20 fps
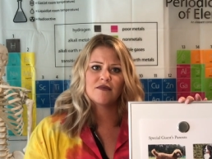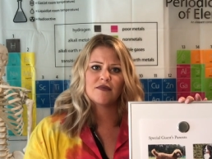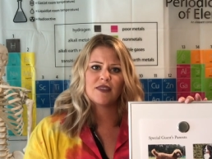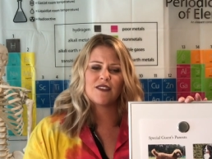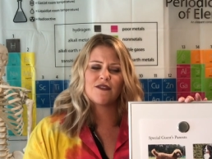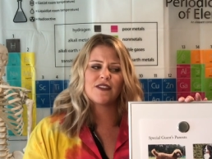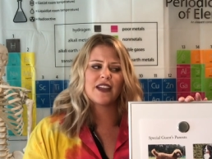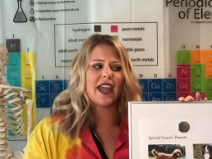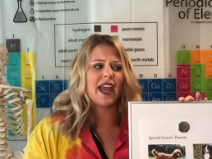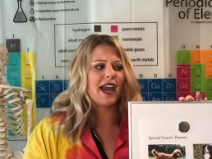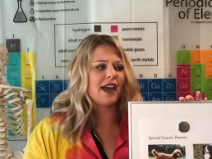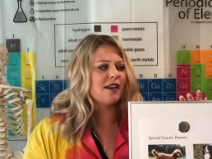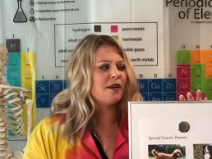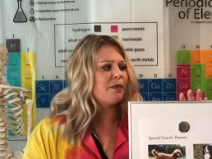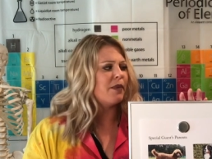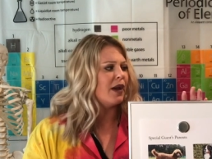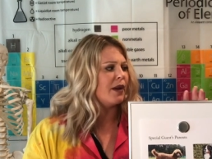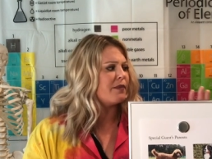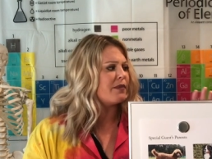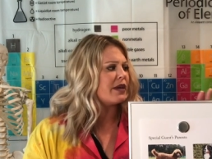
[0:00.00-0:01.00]
if they had
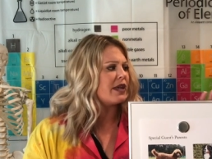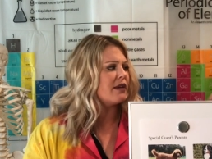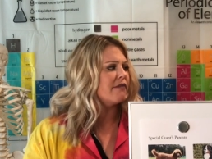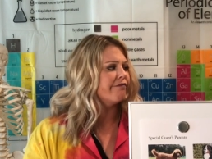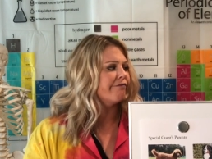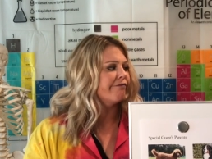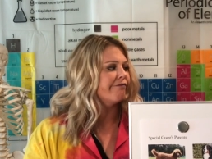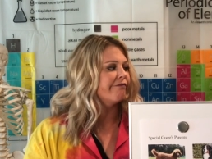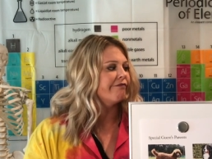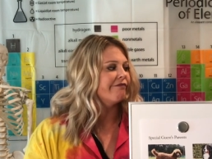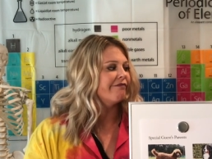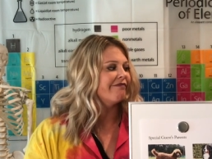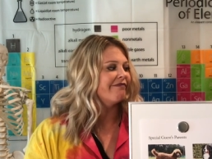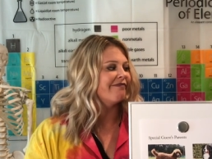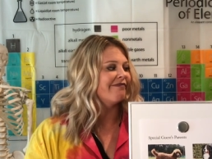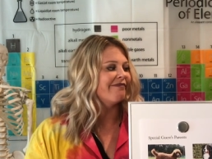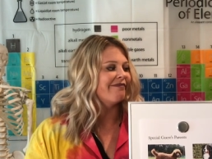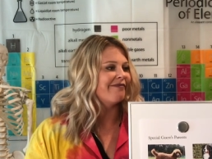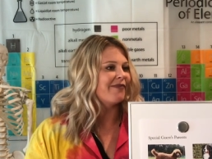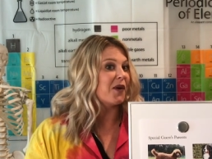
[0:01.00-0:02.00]
a puppy
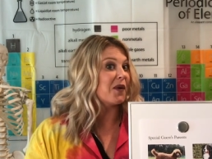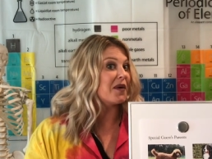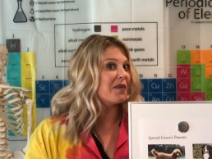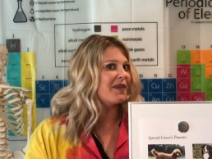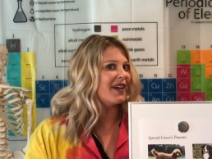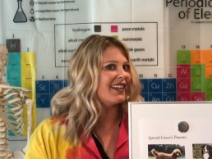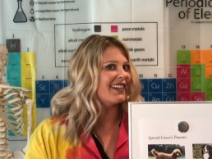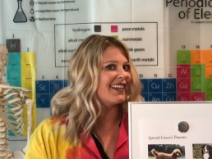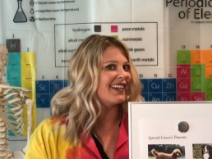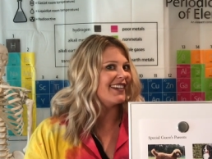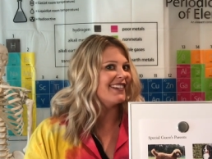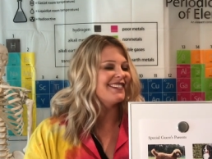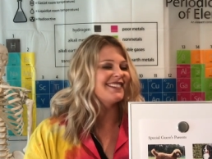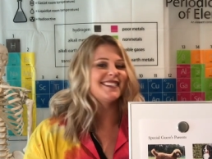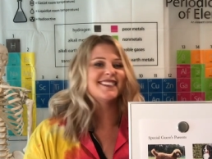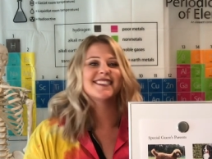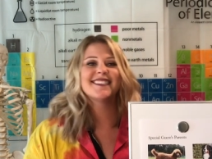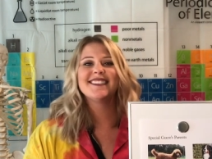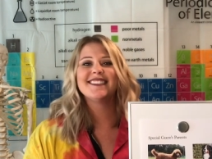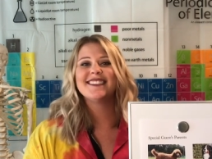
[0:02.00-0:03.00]
or Bella,
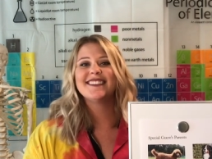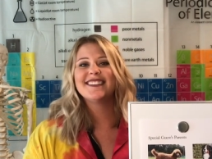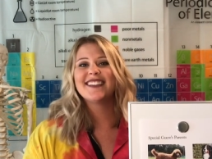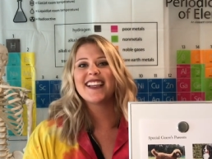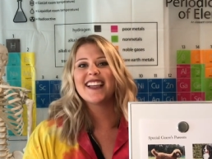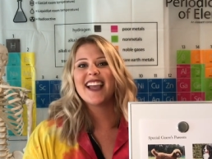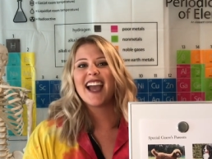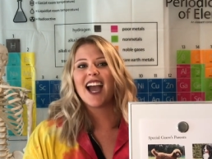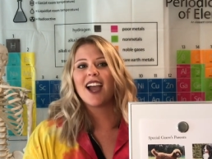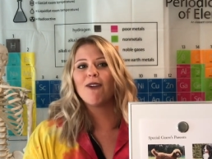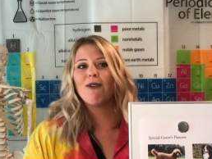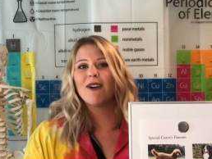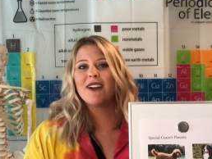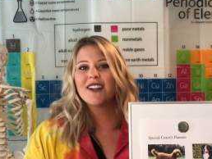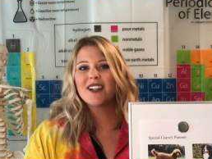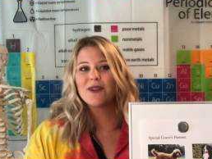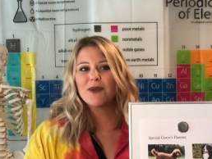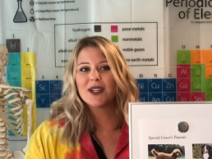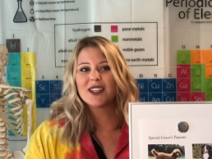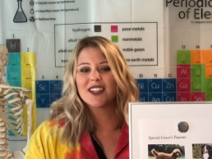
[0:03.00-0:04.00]
I
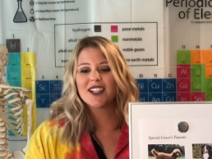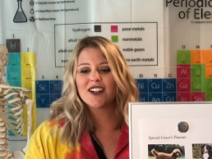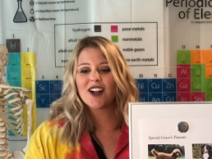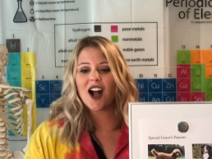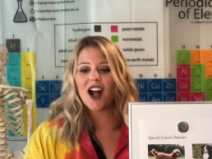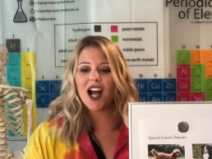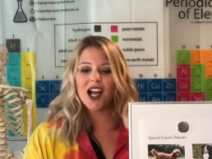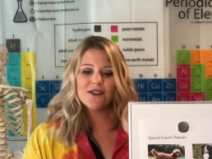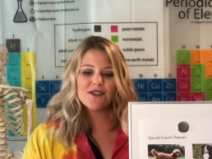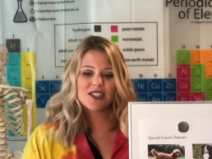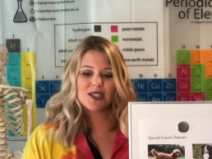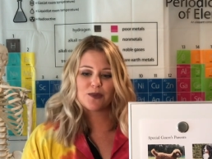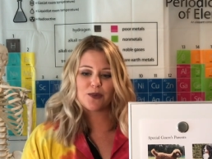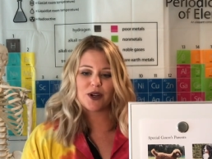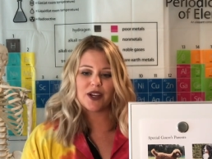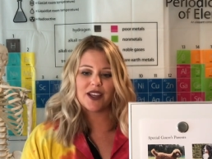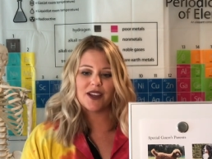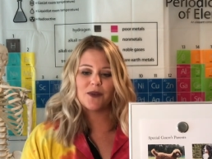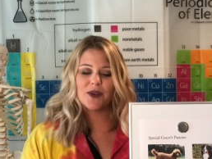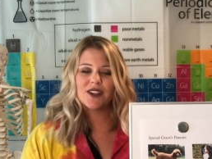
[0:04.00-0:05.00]
wonder what their
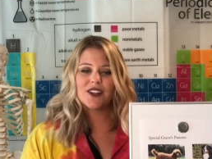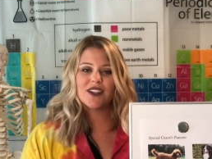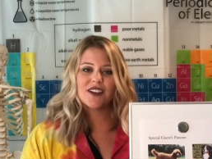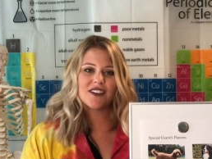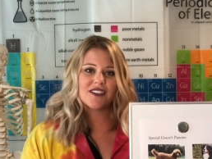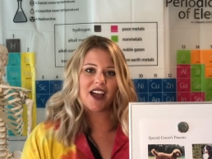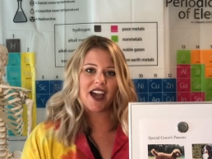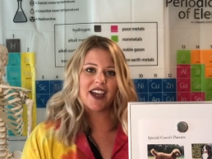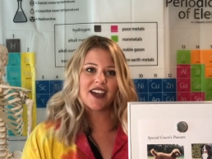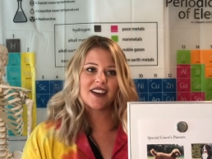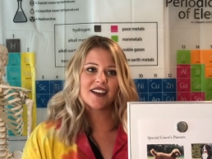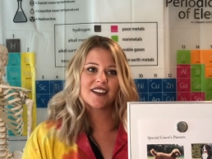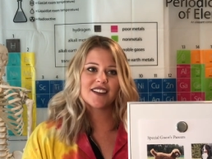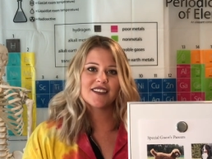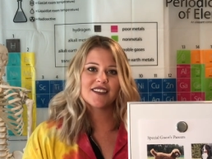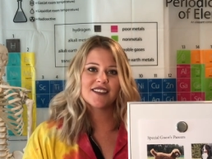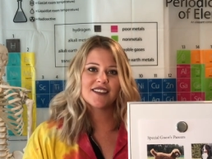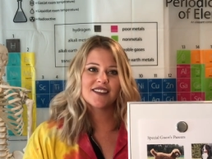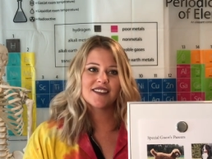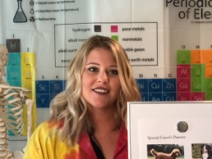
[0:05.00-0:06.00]
offspring would look like.
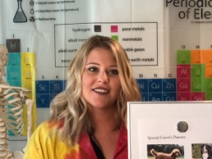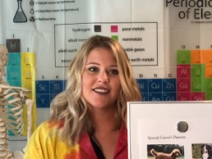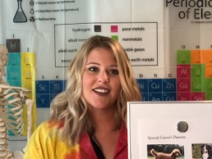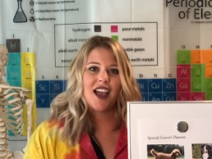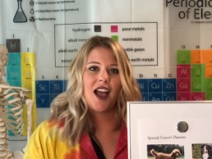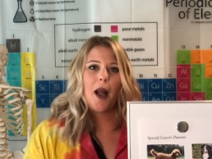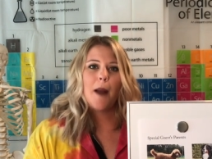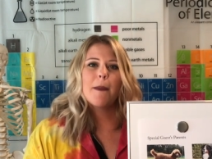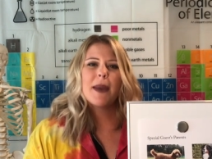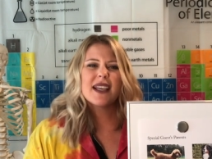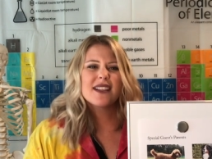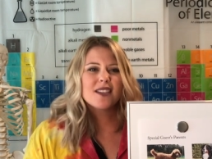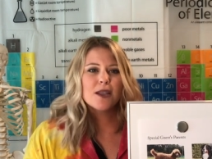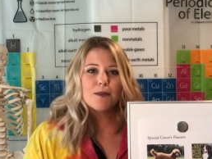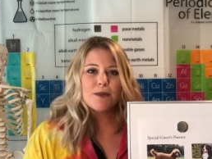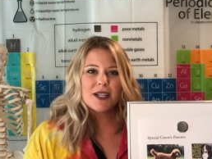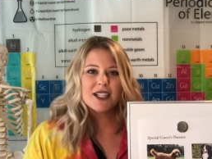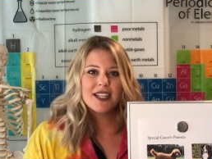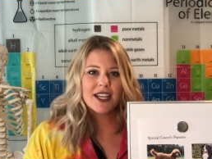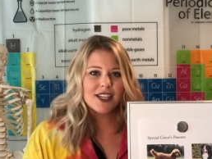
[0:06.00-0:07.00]
Make
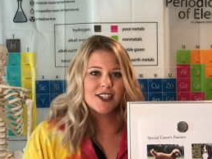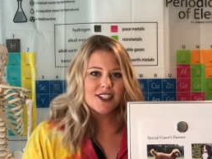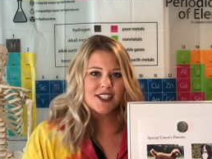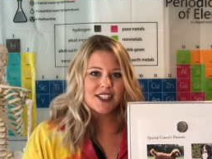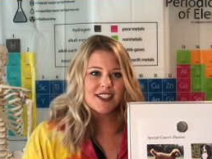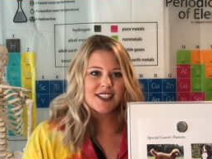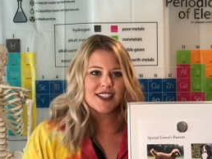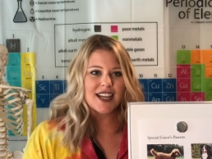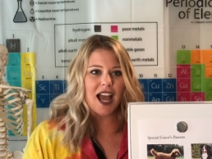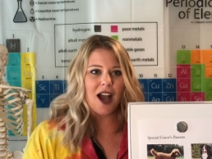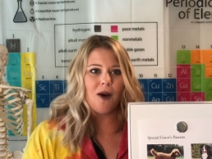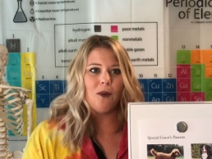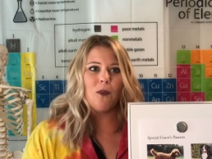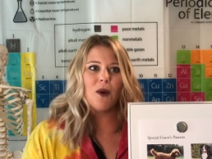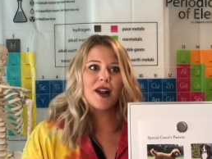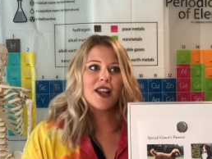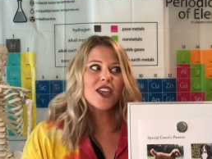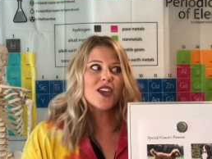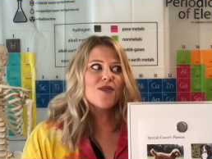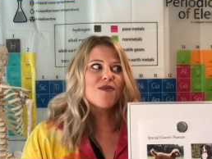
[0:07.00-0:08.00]
some predictions now.
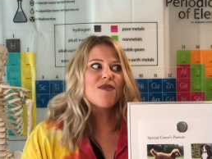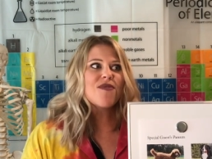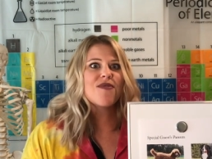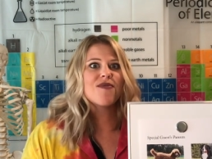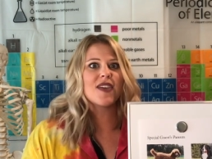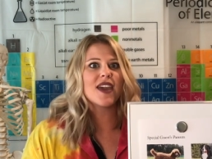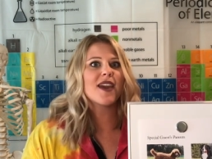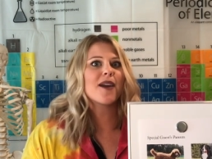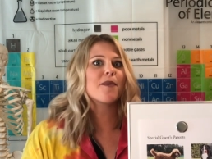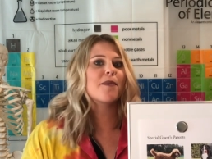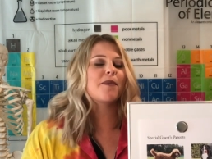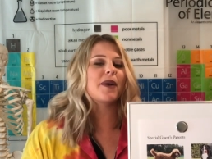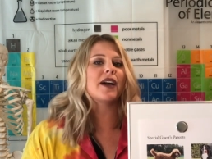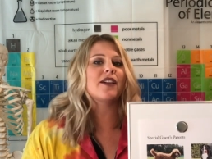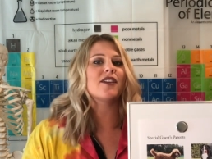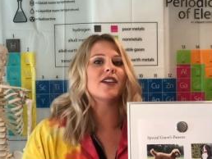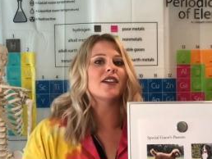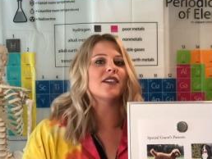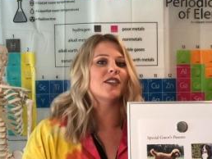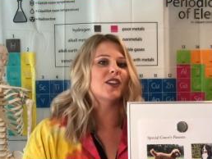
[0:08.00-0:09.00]
What do you think
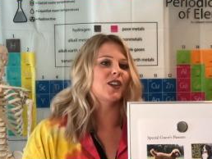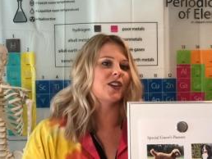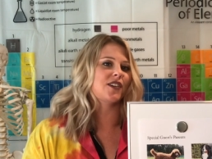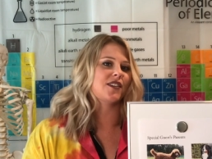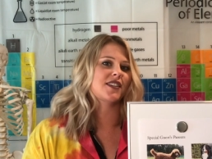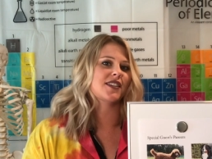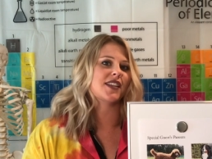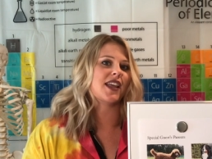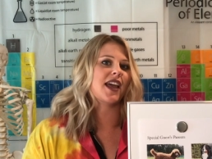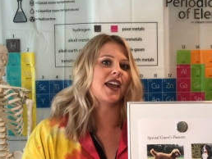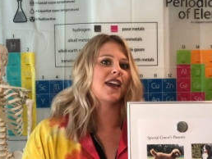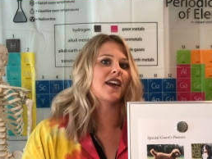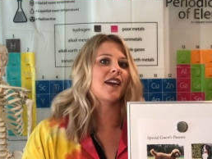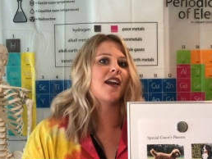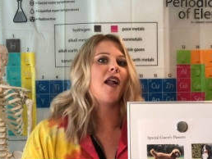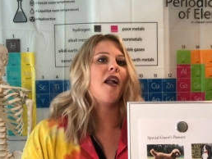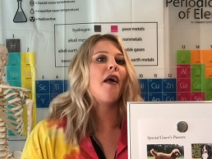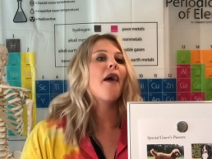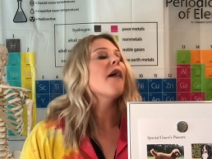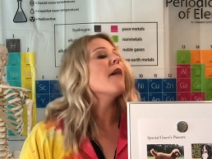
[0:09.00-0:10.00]
Bella looks like?
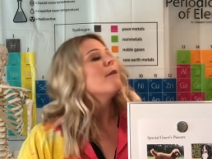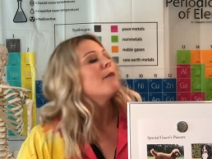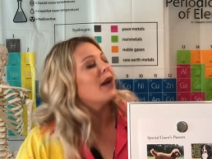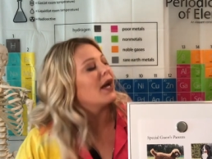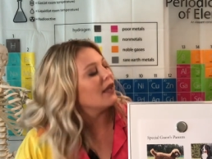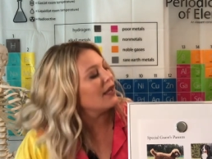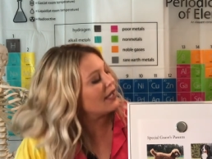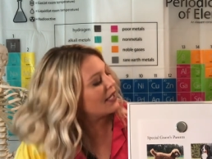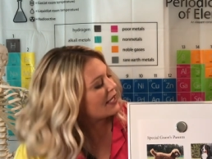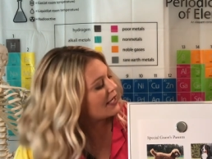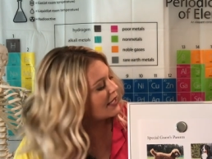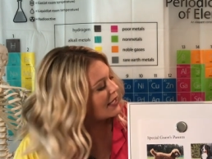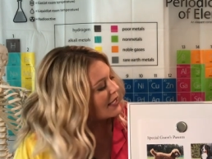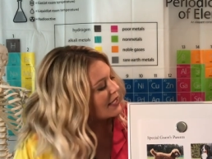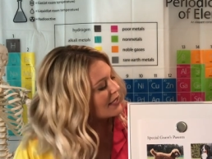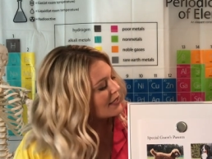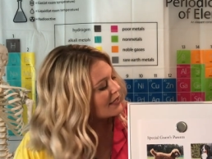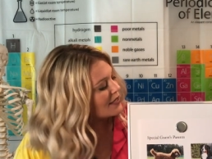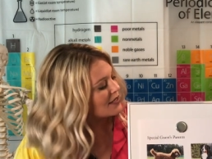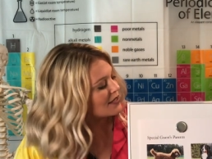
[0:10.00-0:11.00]
Bella
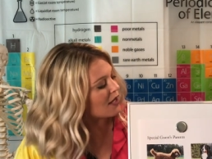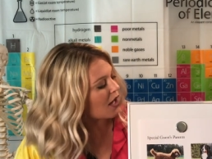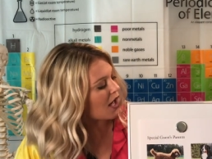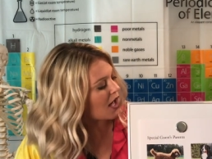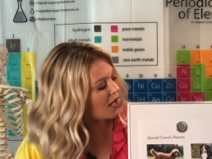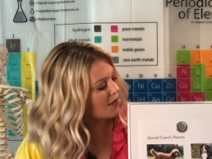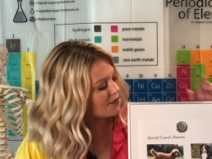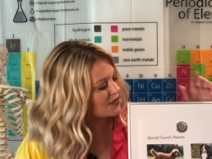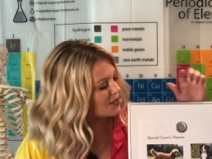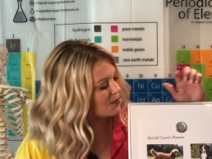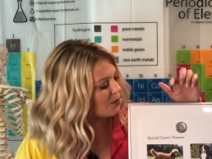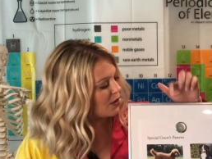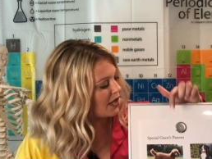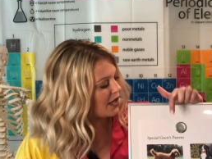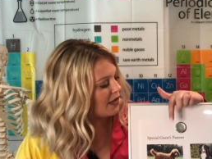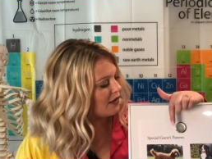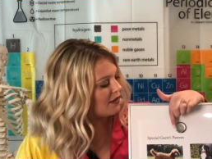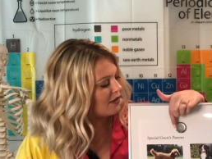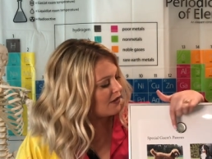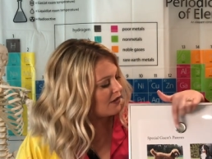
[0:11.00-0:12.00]
is the
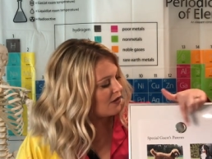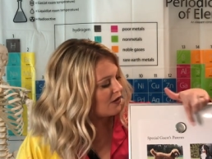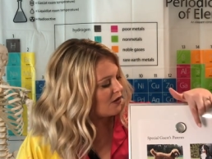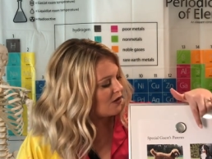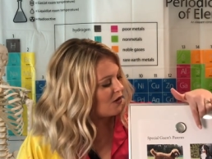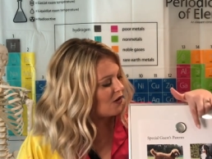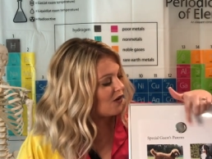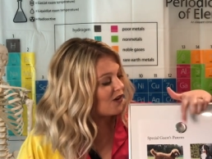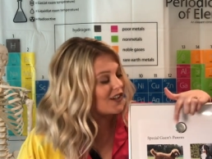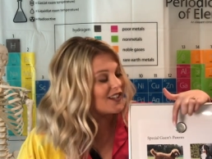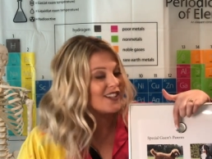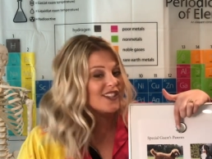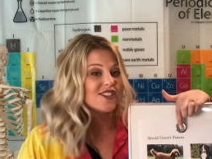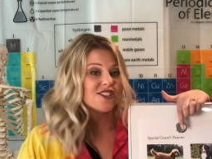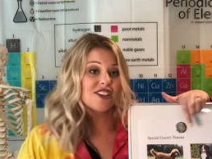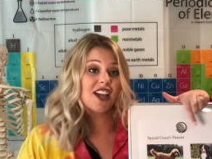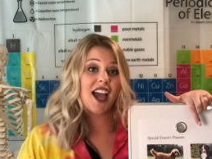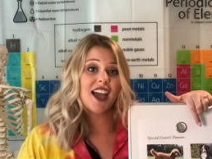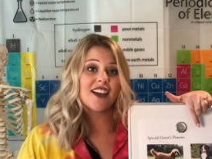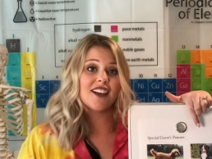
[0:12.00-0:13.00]
offspring, or the
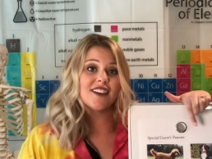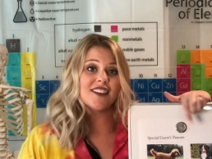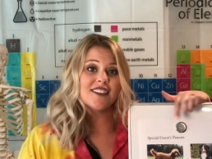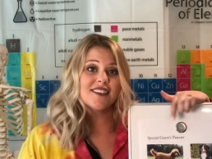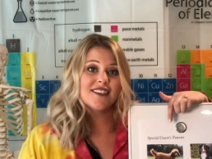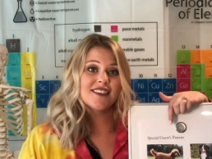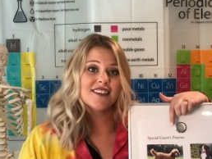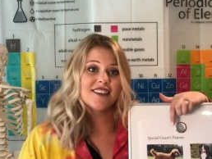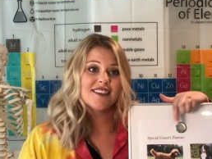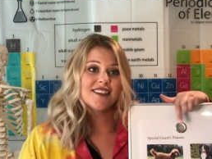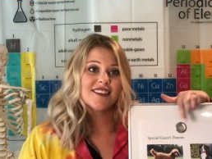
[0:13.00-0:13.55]
child,